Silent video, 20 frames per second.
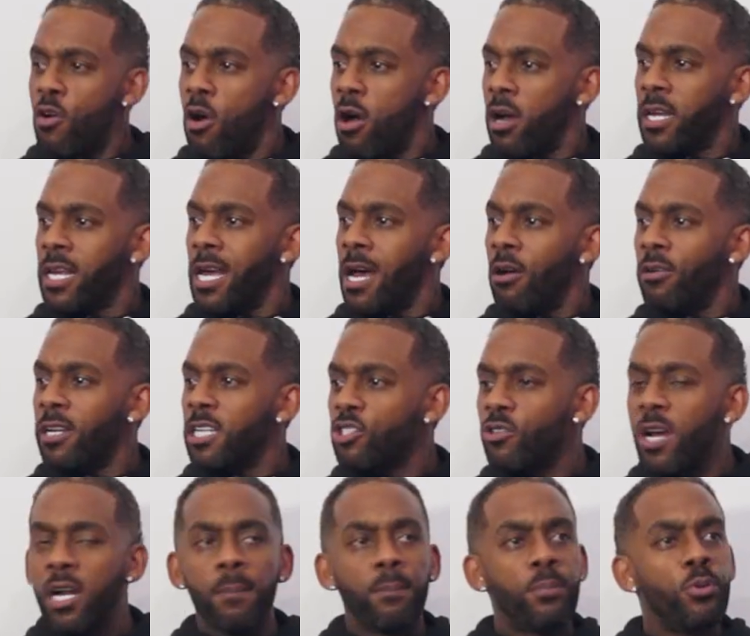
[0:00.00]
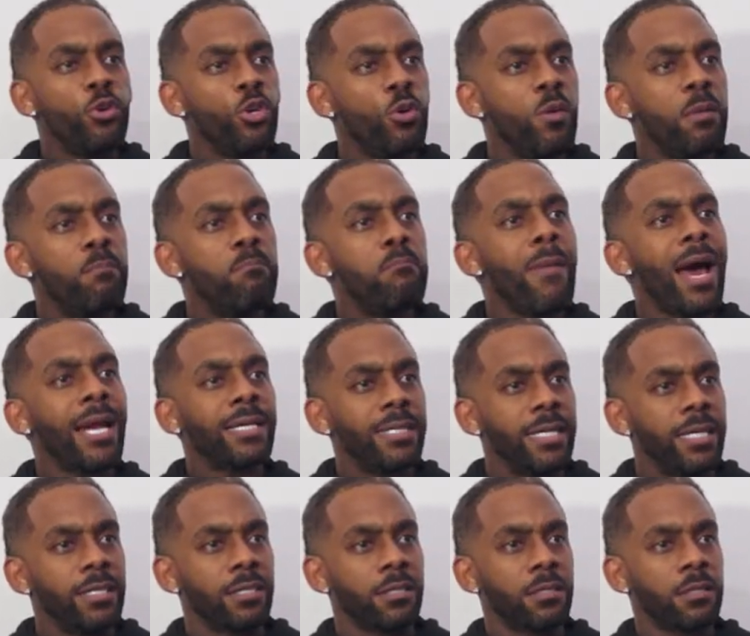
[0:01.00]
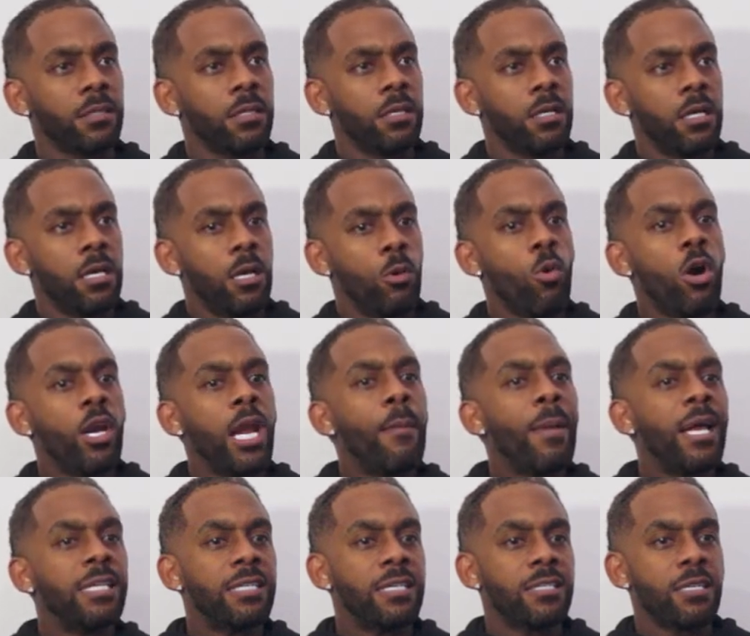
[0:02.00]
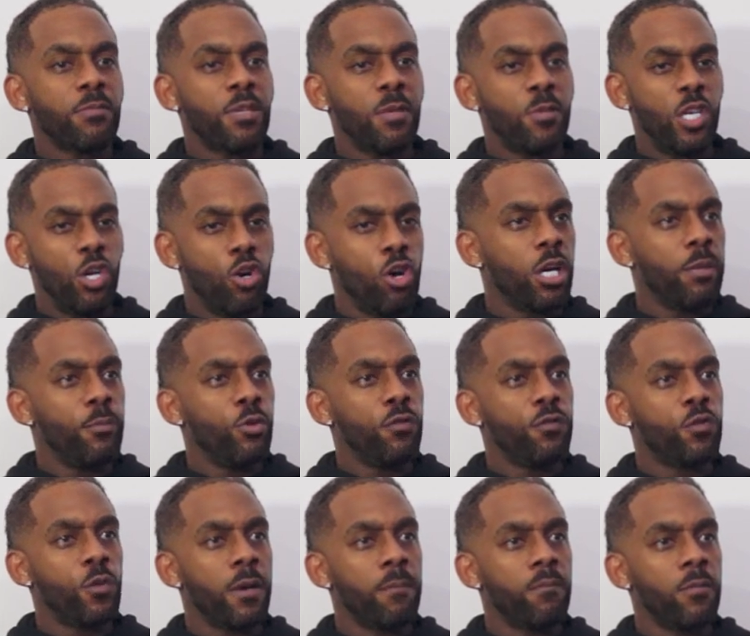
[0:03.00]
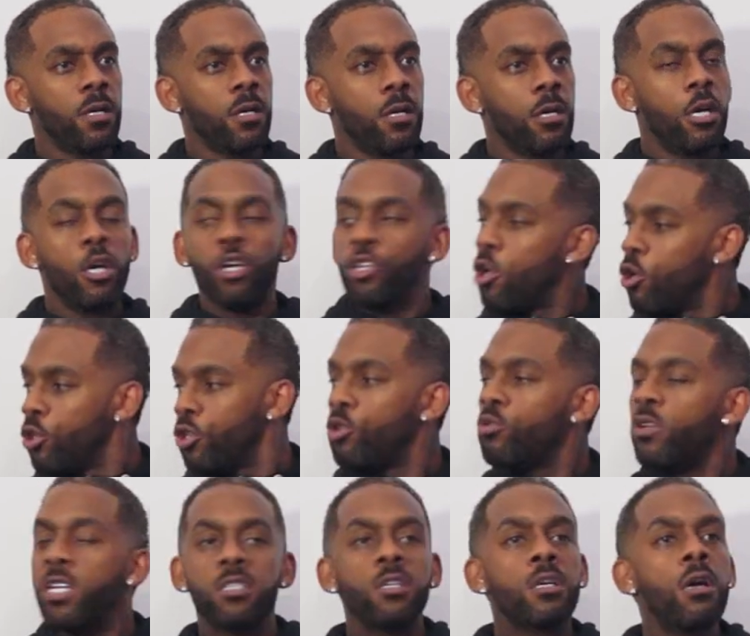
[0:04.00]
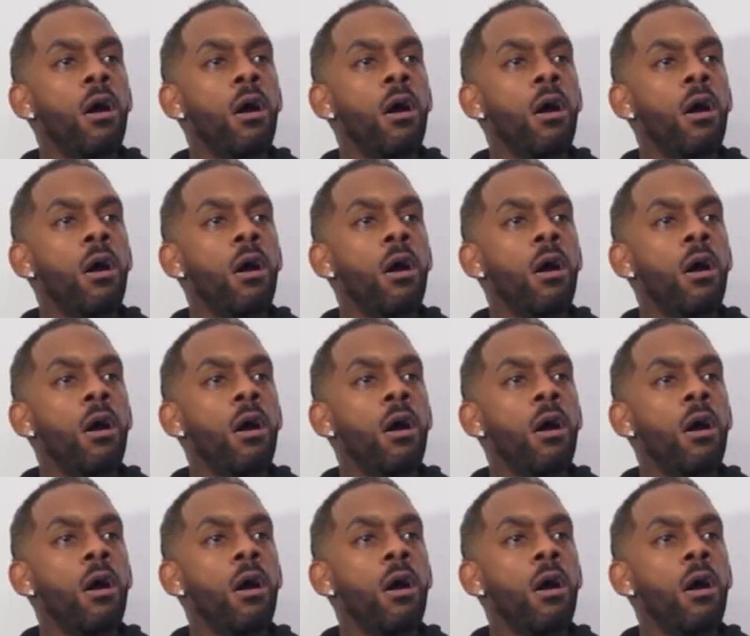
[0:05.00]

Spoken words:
you've got a girl that's trying to put you in madness, what, that man says something that you're not going to move to him? No, you need to